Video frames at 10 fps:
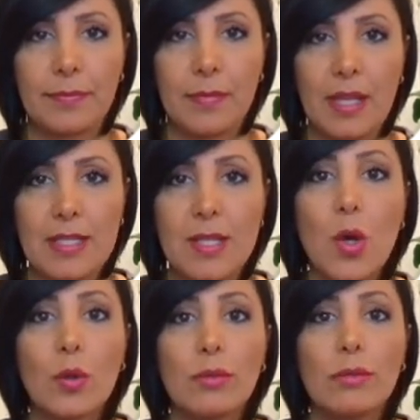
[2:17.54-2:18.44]

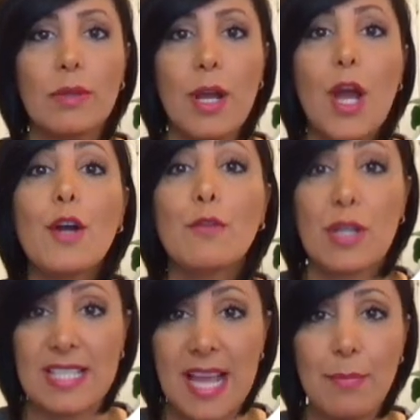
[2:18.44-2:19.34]
So, for
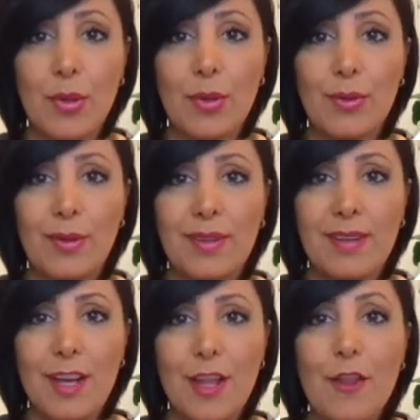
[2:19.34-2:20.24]
example,
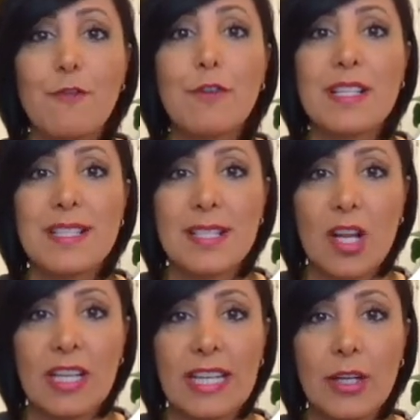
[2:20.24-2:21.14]
the first law
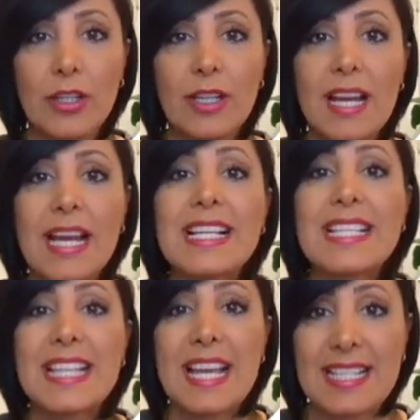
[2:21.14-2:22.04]
here
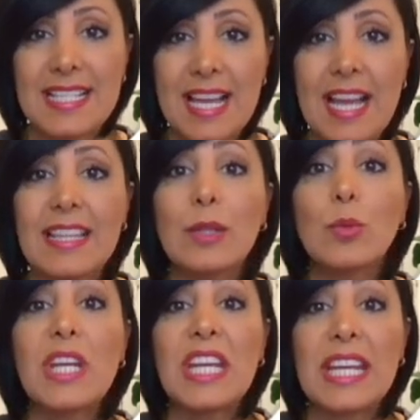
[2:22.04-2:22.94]
says that
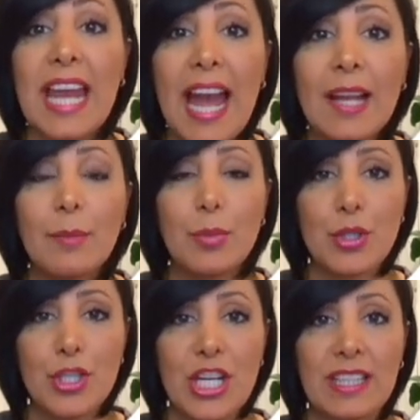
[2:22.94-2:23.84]
we can
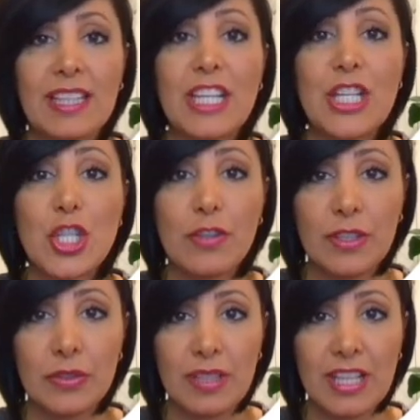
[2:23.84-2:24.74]
project each of
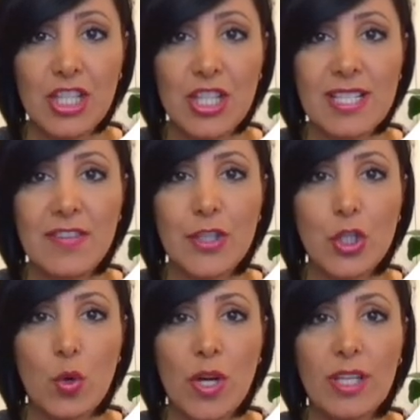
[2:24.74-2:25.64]
the relations of a
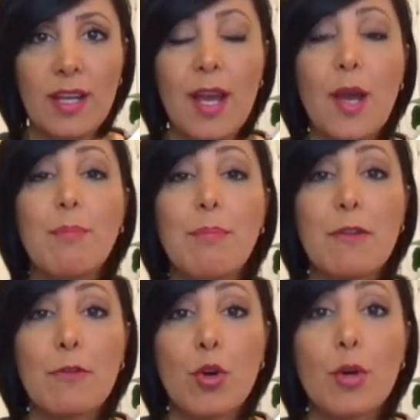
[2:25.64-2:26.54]
join
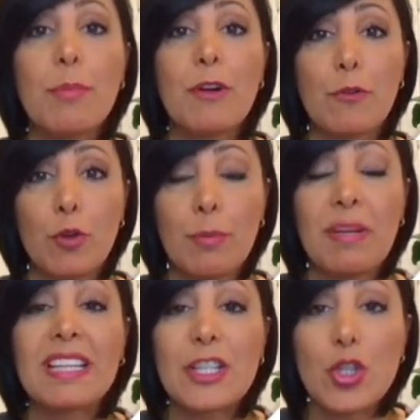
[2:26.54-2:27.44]
before
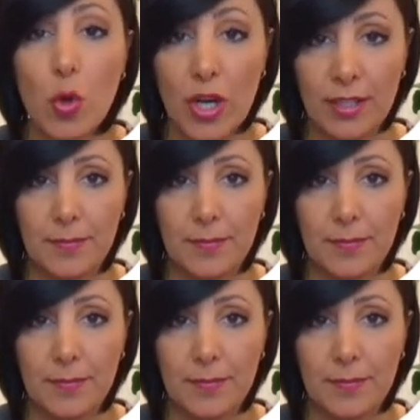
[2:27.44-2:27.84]
performing the join.